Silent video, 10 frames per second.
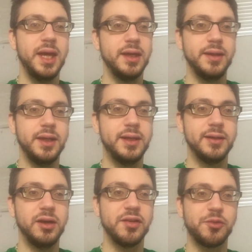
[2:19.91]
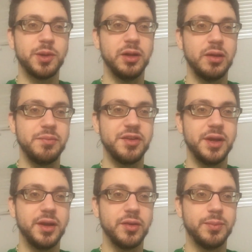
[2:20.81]
it can cause problems in
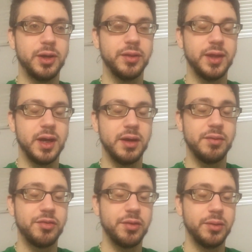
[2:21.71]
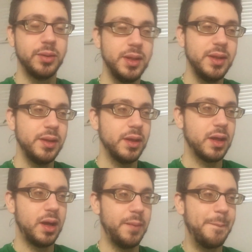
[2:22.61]
another part of the eye. So
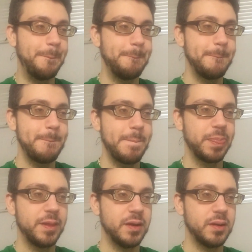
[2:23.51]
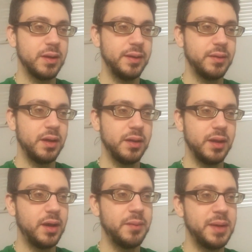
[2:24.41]
um, they're
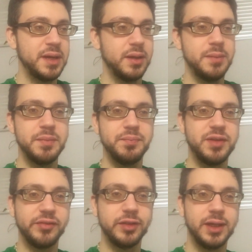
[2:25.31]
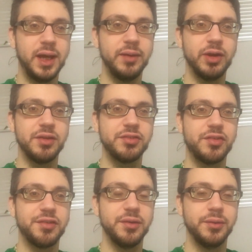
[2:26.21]
and I'm definitely high
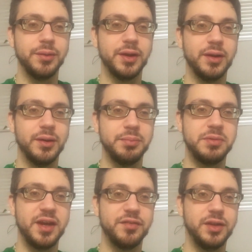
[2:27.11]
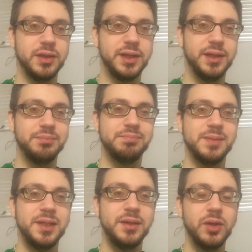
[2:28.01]
risk, so they're definitely
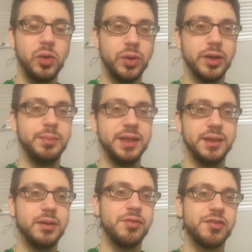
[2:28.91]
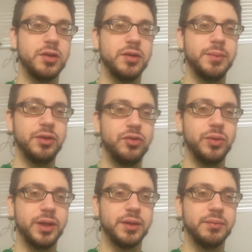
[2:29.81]
going to be concerned about
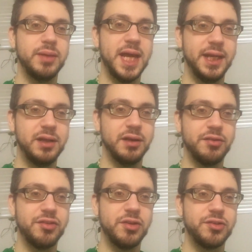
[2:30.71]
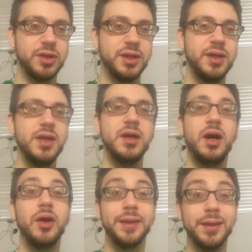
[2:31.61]
doing any kind of surgery.
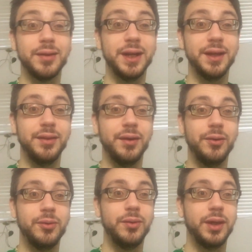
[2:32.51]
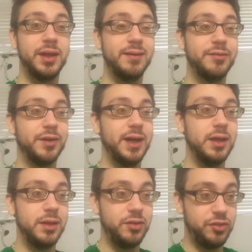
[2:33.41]
On the other hand, though, if I